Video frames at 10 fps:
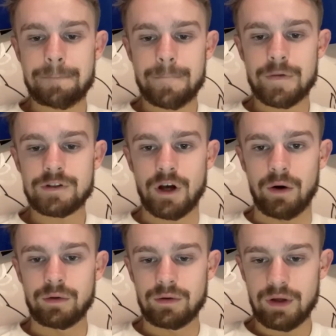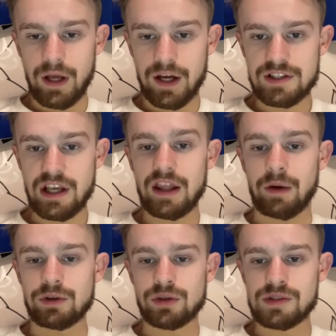So I can say that
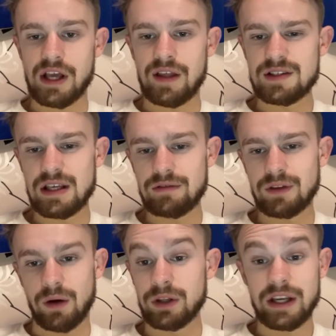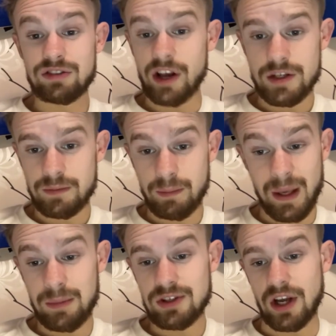with some certainty, even though the interest may
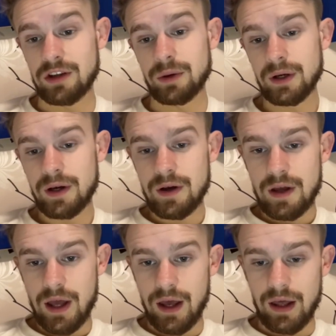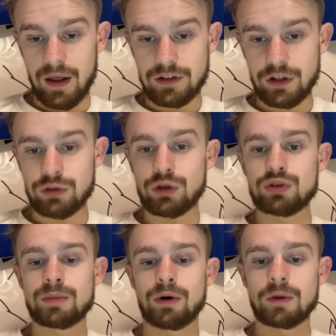be genuine. Those
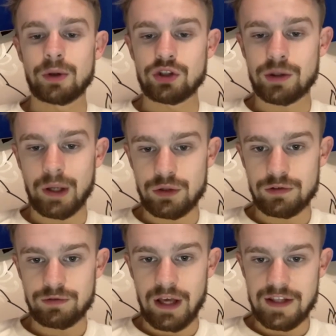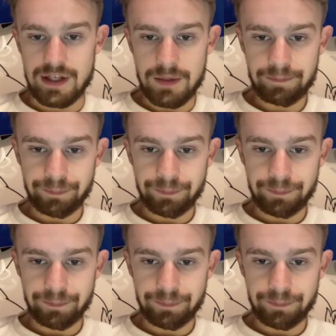are more reports coming out of Italy.